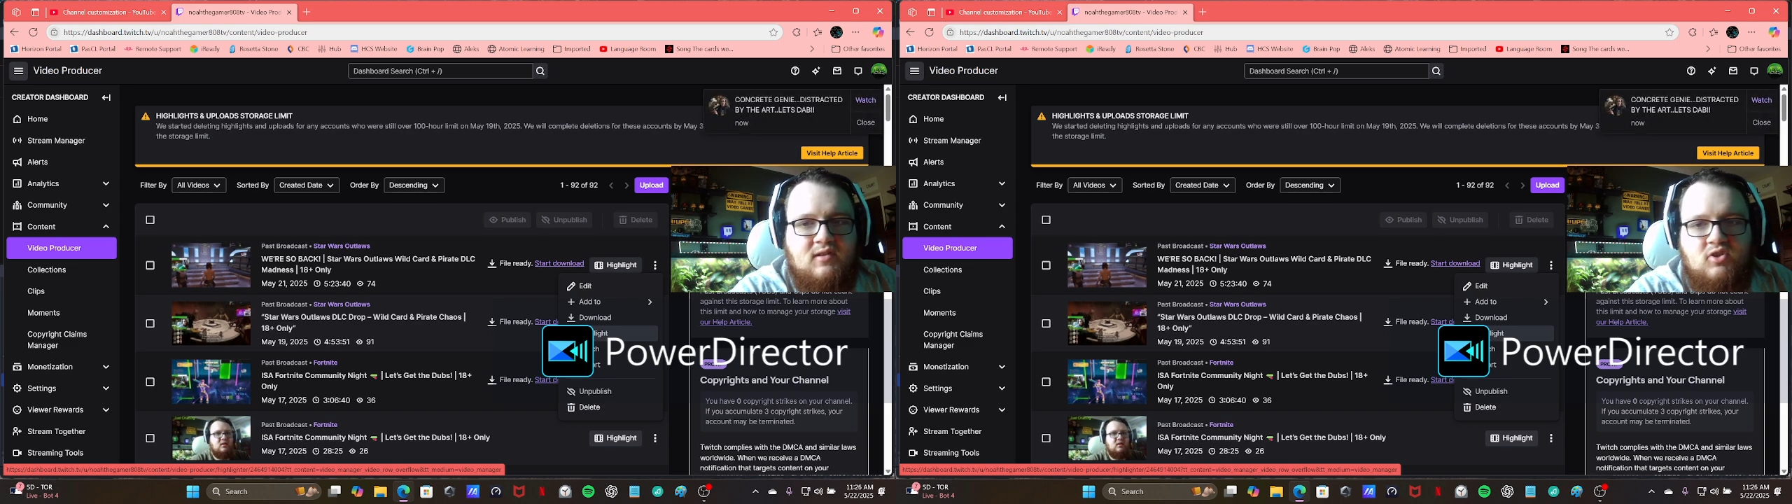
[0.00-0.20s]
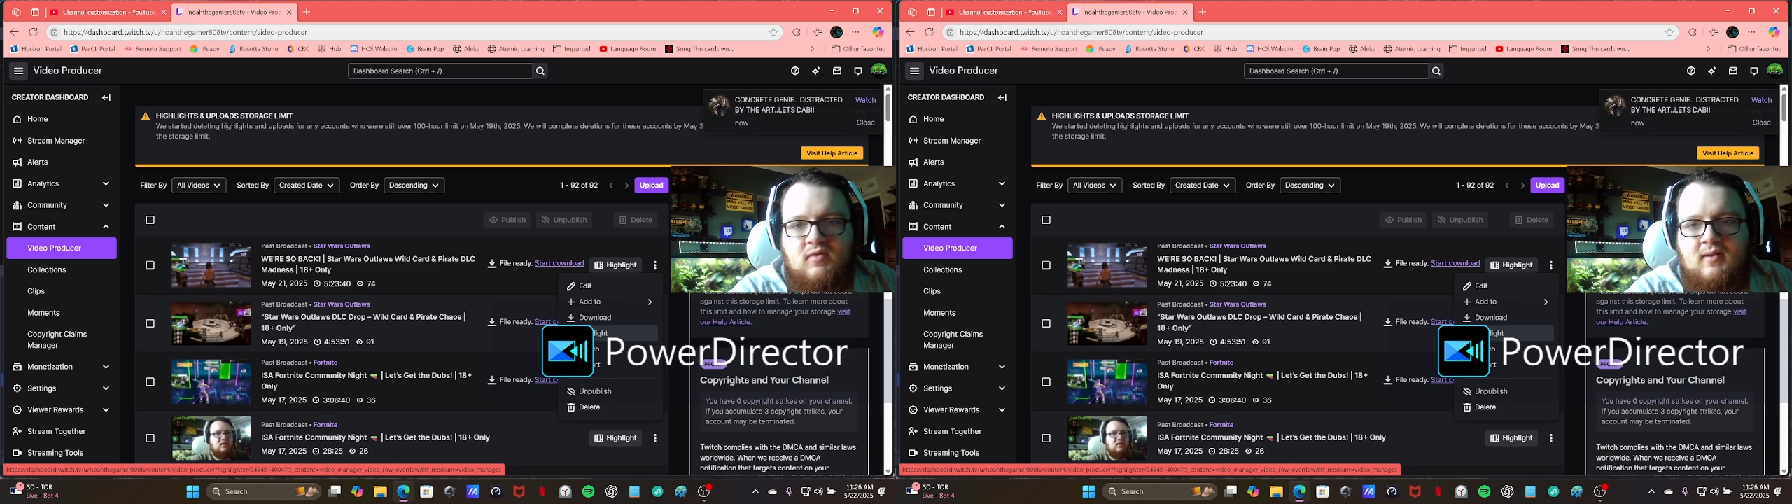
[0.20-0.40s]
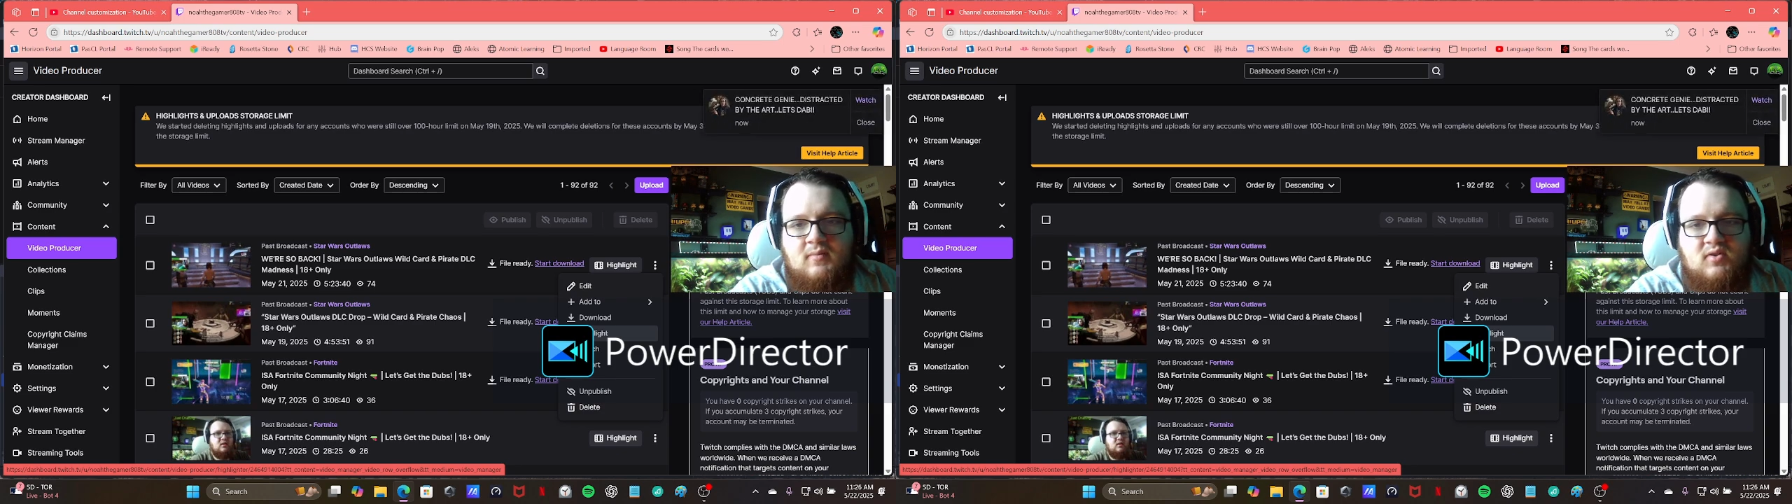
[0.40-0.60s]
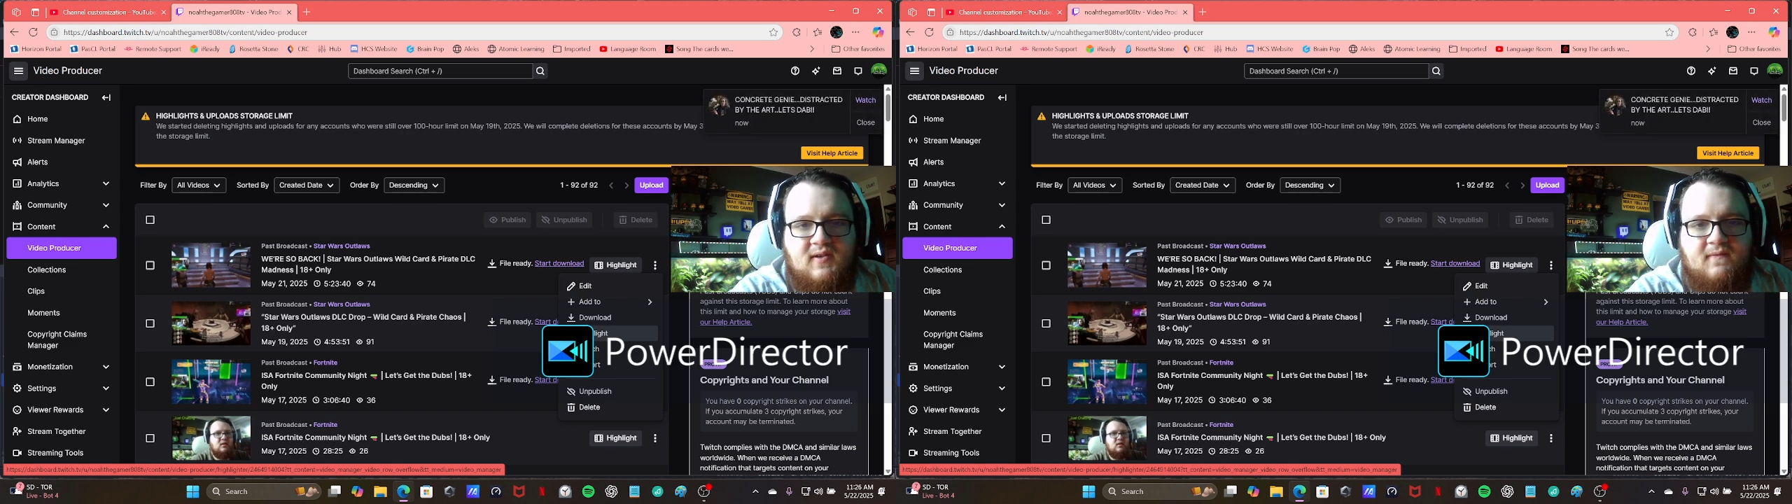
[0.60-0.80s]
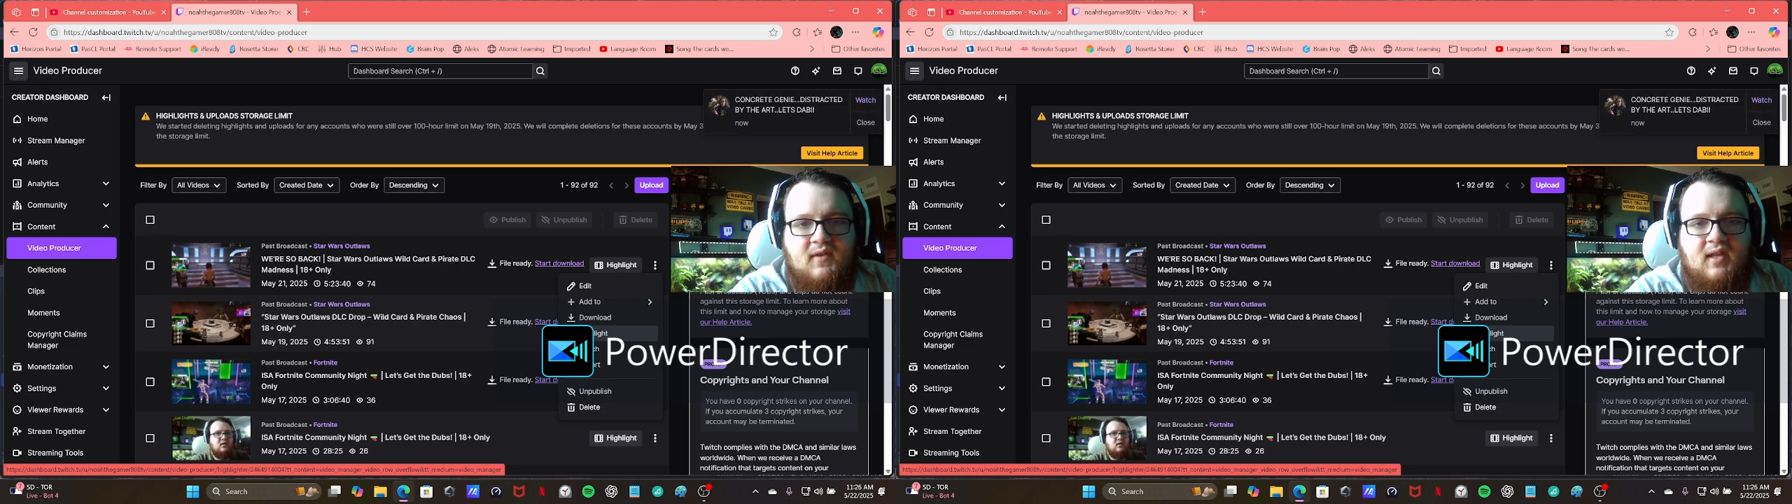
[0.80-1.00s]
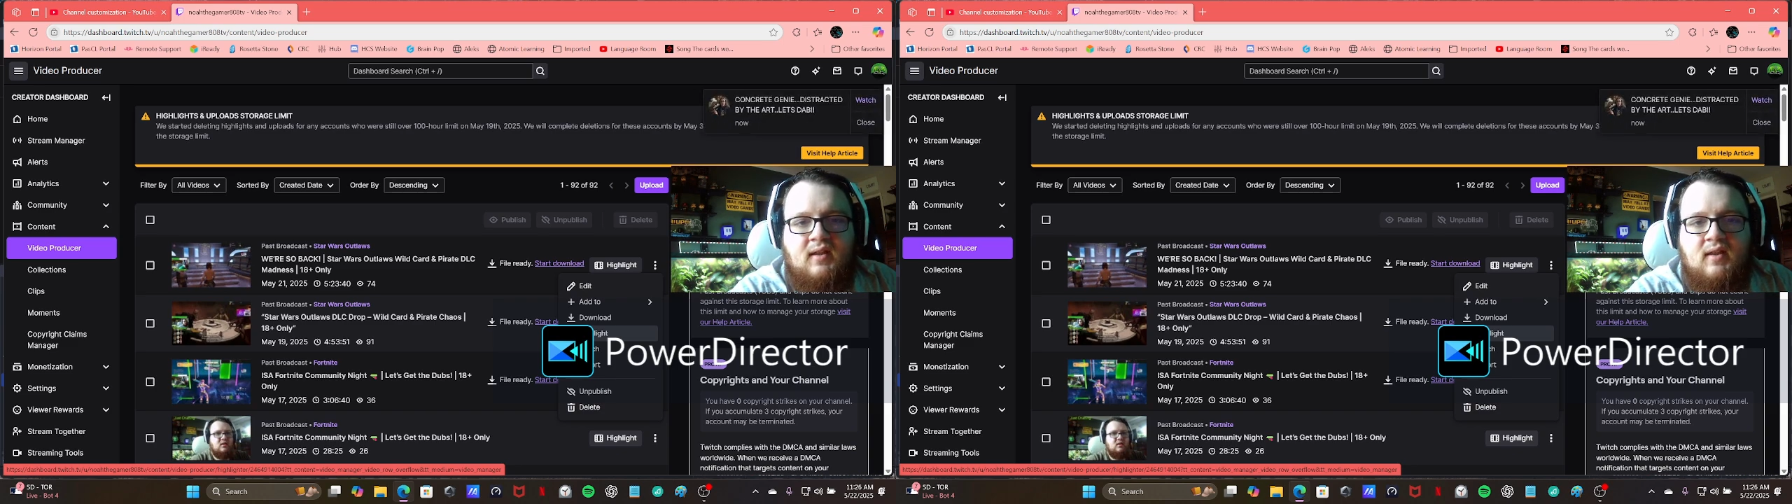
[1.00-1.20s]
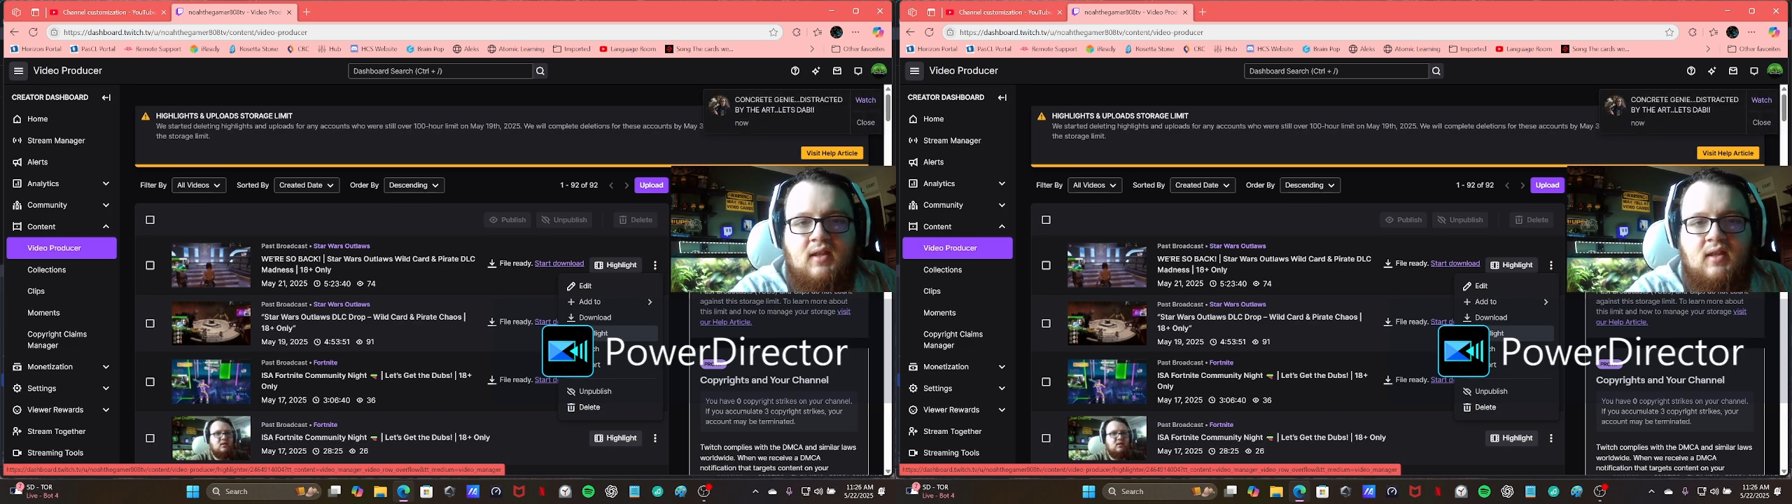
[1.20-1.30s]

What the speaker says: the stream or something,